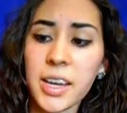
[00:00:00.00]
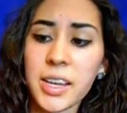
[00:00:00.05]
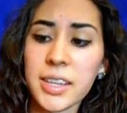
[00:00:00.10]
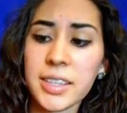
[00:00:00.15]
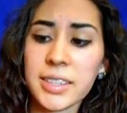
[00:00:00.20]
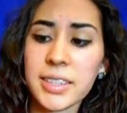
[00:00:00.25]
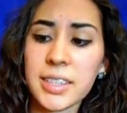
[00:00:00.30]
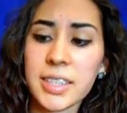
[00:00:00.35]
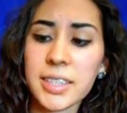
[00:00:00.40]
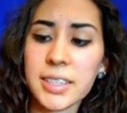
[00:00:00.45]

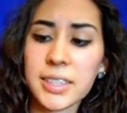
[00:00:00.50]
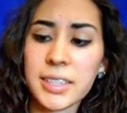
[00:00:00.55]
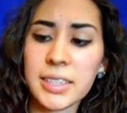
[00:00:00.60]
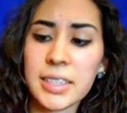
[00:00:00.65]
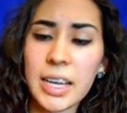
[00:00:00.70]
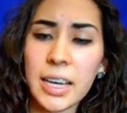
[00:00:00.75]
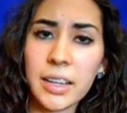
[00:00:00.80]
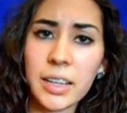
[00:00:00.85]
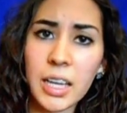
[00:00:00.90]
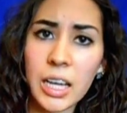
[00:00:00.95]
is this
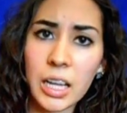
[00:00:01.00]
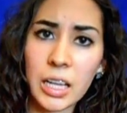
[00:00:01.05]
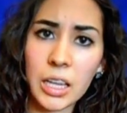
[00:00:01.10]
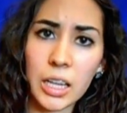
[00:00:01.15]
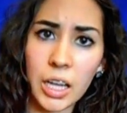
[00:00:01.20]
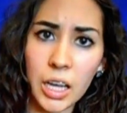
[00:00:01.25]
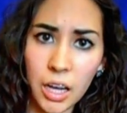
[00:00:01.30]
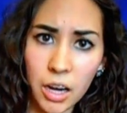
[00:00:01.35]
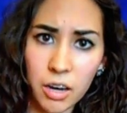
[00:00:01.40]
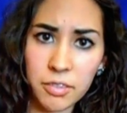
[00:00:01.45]
Daily
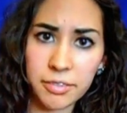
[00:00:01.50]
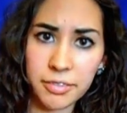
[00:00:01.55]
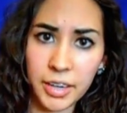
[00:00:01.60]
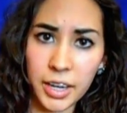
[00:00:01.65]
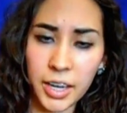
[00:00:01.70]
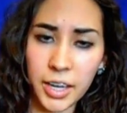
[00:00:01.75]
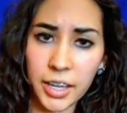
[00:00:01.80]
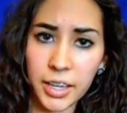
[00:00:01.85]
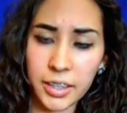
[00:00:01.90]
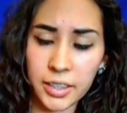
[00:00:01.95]

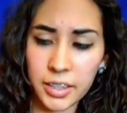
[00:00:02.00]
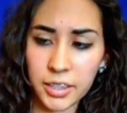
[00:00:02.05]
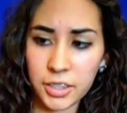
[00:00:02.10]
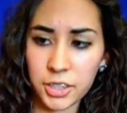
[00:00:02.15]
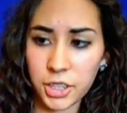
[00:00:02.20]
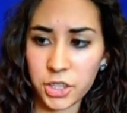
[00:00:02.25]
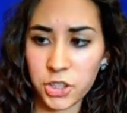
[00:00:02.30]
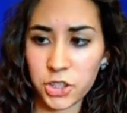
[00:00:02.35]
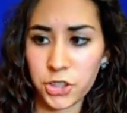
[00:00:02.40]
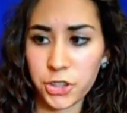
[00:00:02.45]
Clarifying
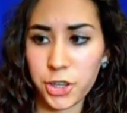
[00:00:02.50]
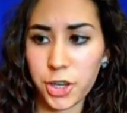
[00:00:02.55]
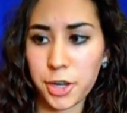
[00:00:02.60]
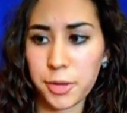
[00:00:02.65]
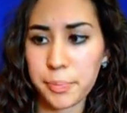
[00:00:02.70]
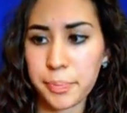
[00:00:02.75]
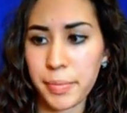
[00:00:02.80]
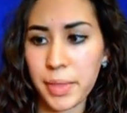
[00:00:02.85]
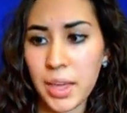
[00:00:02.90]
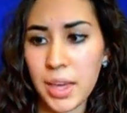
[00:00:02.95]
Conditioner.